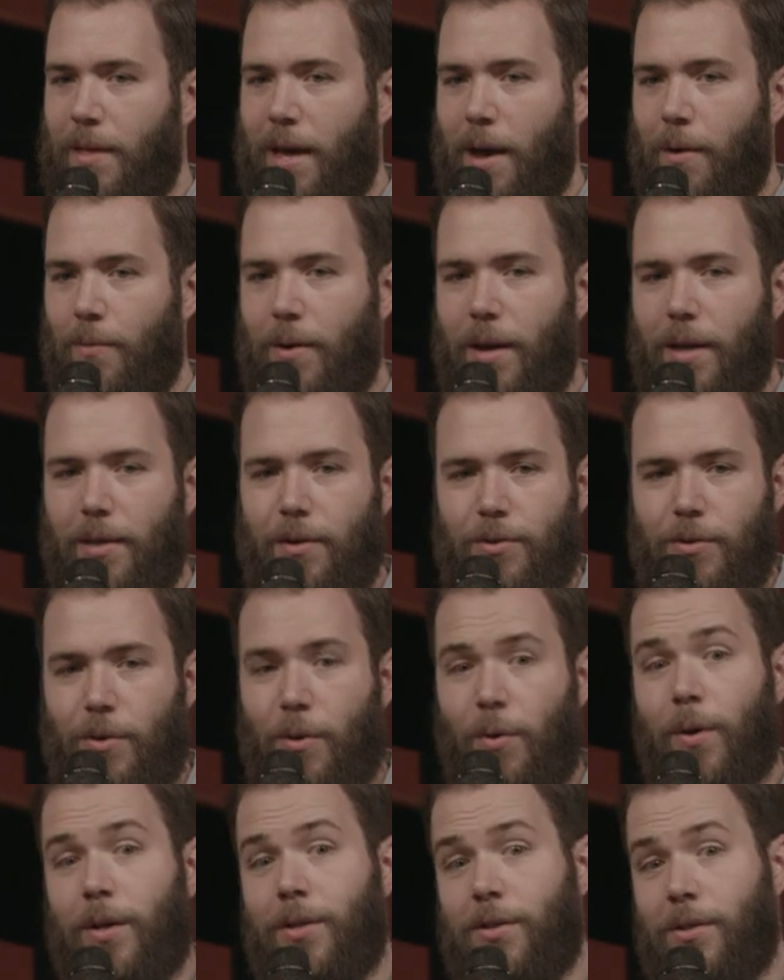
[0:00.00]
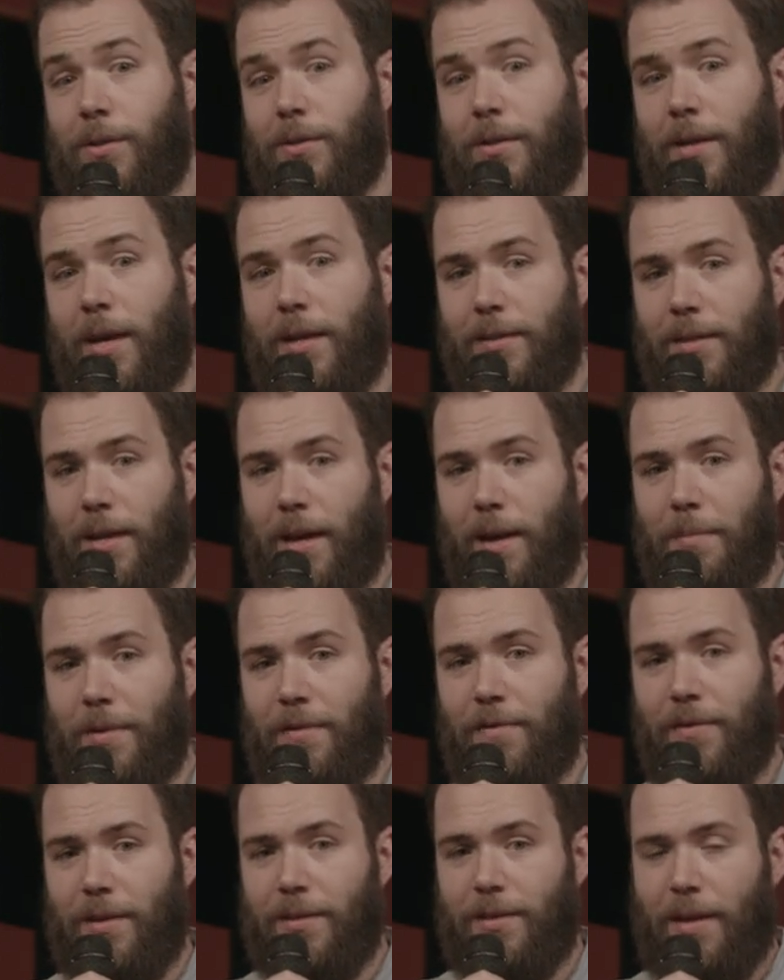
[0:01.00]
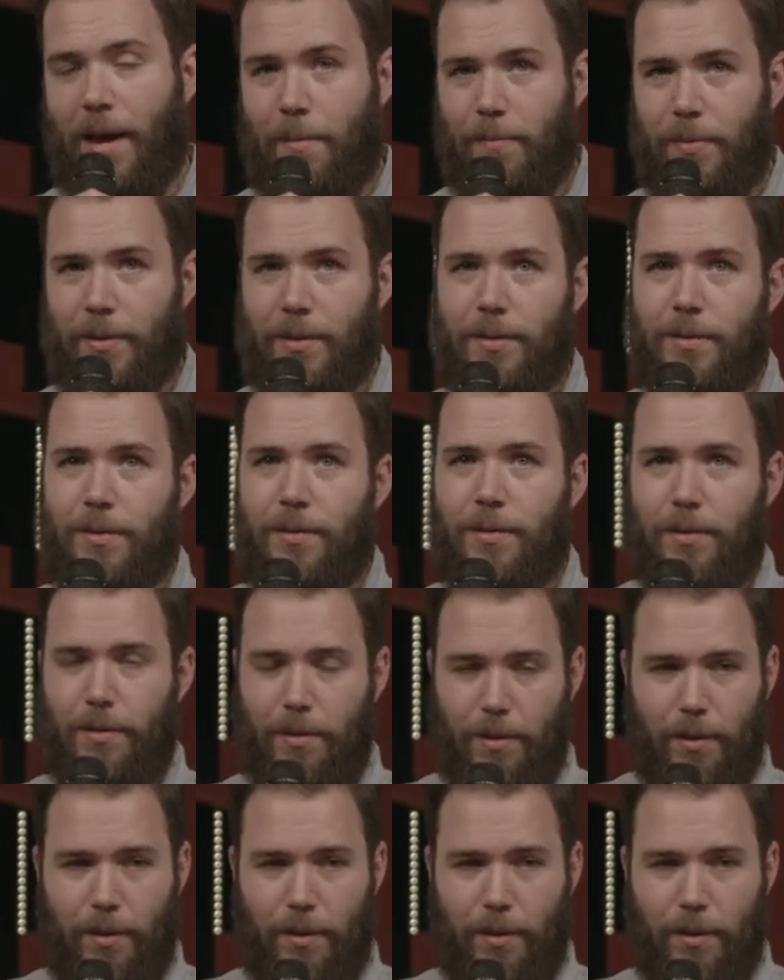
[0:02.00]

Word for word: That way, there's no questions next time if this happens